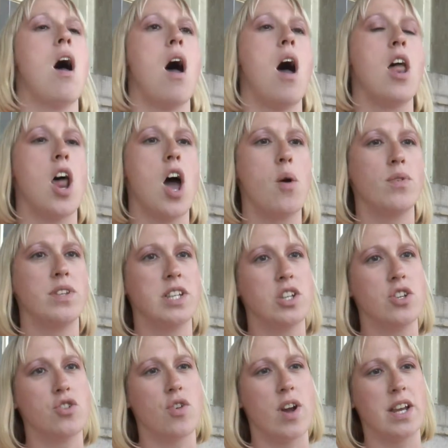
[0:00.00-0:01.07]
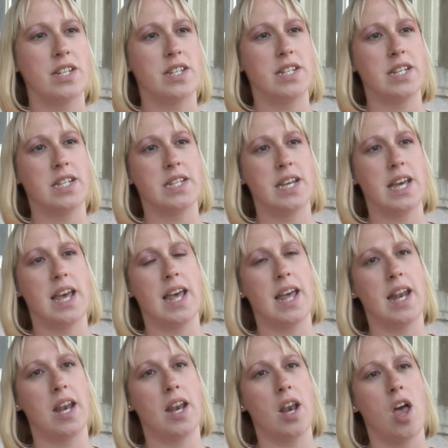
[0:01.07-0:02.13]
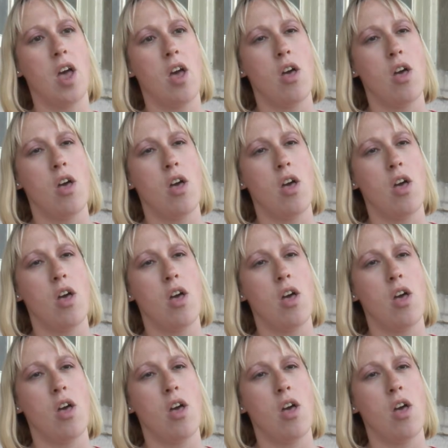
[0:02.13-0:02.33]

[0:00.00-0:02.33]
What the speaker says: And I was interested in